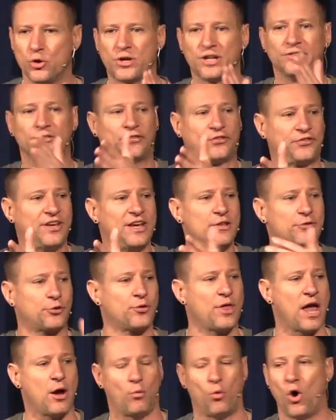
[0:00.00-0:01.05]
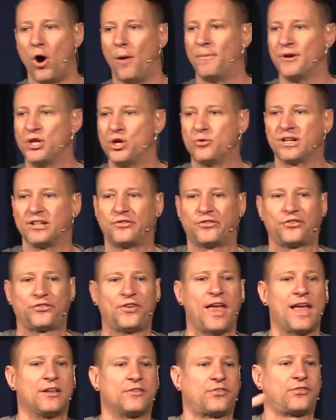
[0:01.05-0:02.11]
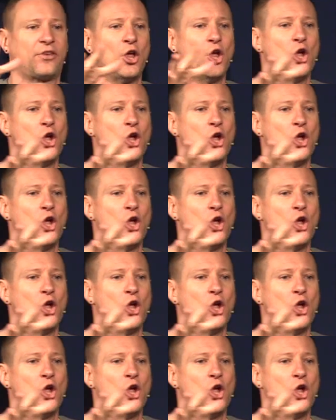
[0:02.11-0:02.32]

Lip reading: couldn't see through that wall, but you could sense